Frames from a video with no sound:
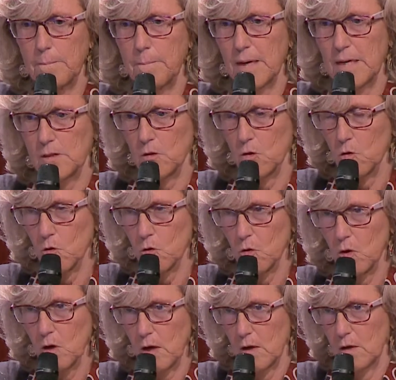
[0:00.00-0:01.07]
but
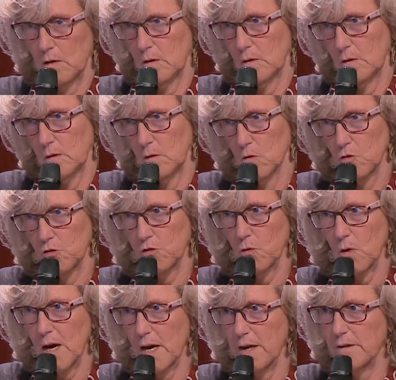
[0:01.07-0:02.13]

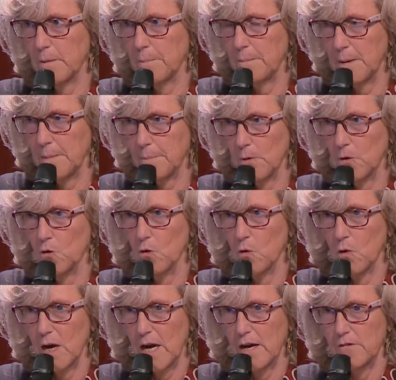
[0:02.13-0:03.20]
also other people
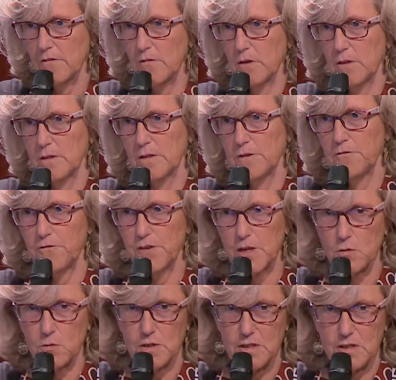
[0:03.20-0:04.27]
who have
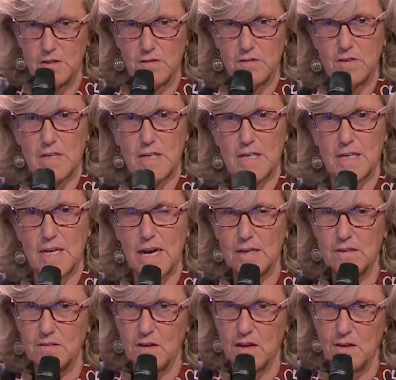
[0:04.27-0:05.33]
difficulties in
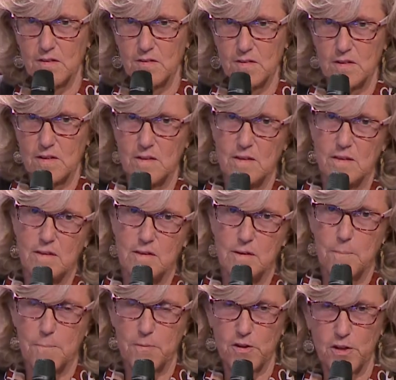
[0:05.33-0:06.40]
accessing the
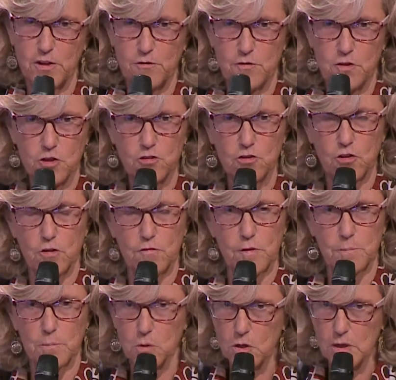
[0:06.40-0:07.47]
print version of a
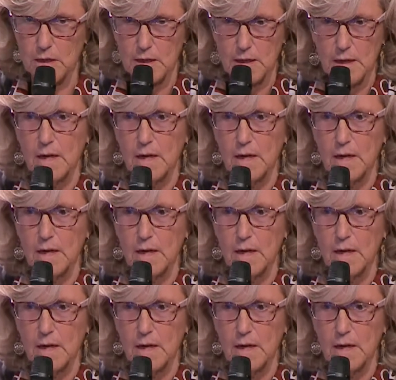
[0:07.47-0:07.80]
book.